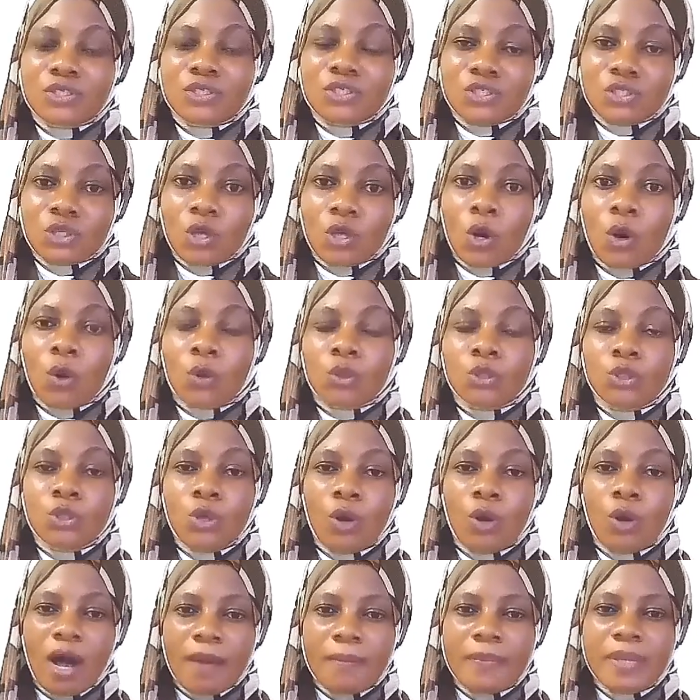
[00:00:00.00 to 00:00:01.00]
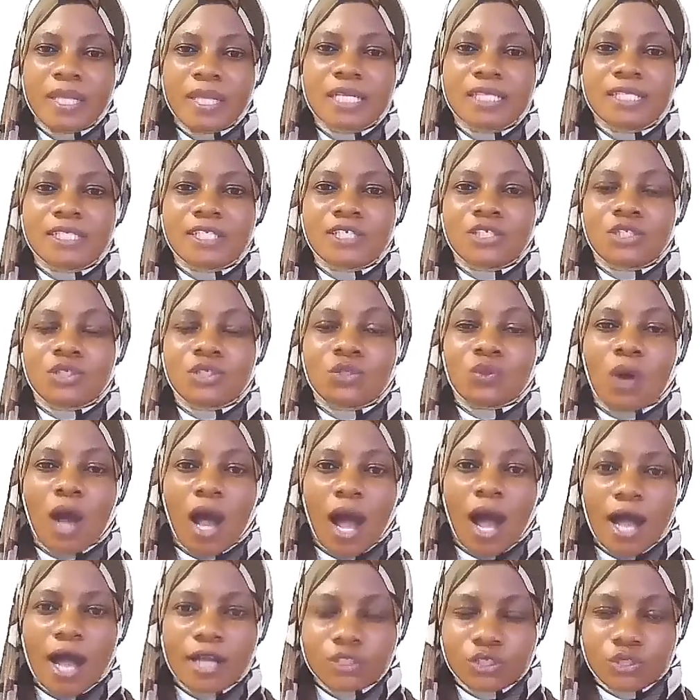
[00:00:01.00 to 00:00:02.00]
So your ability to
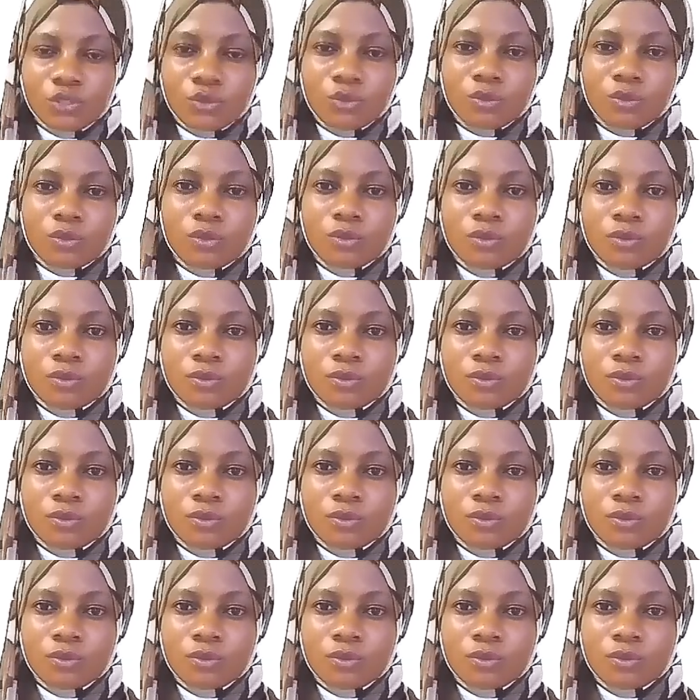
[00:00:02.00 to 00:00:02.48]
argue